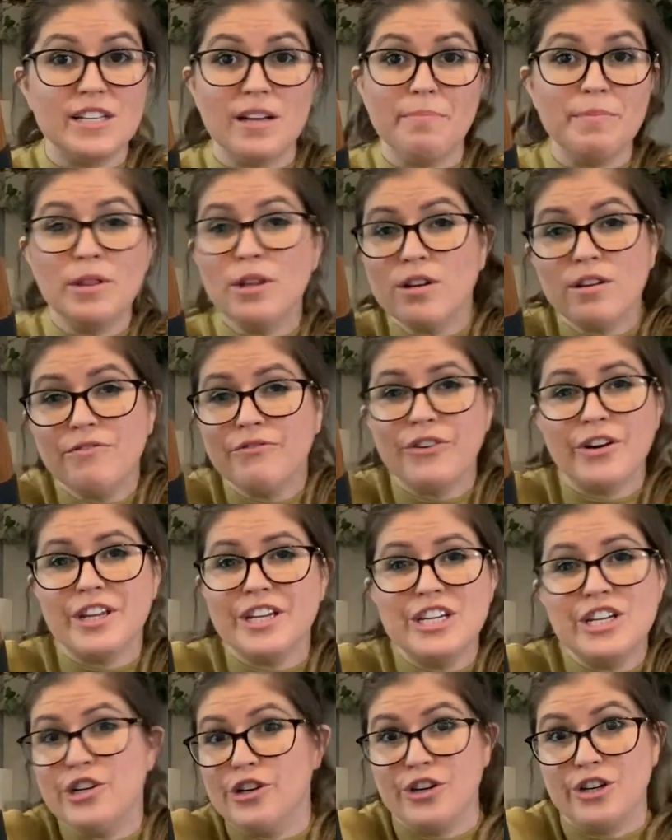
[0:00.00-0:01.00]
I've been looking for
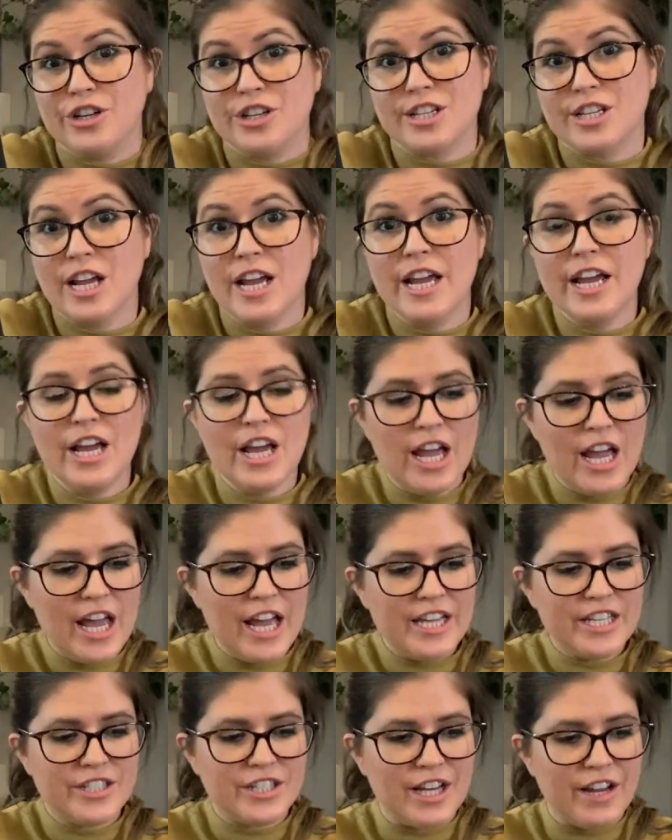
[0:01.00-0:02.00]
years
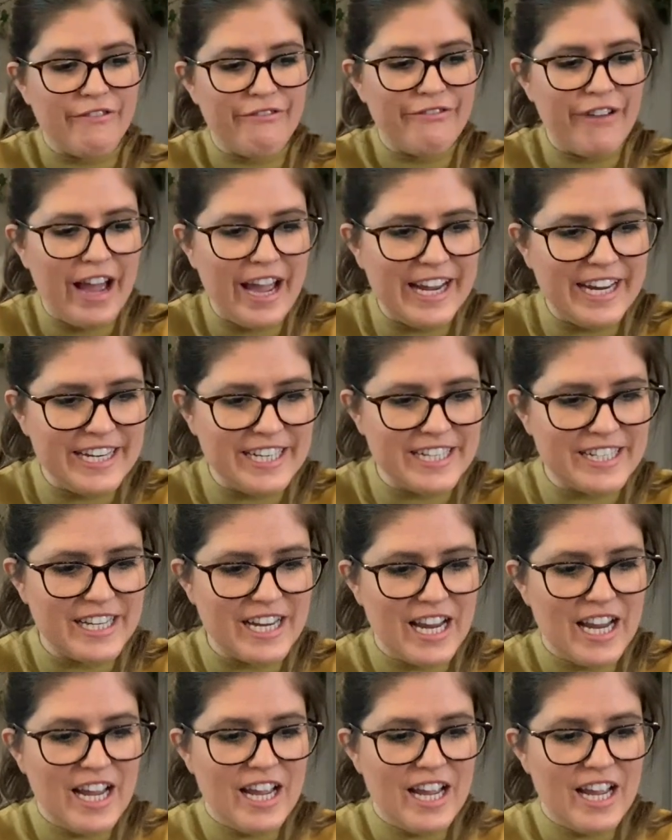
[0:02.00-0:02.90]
to find,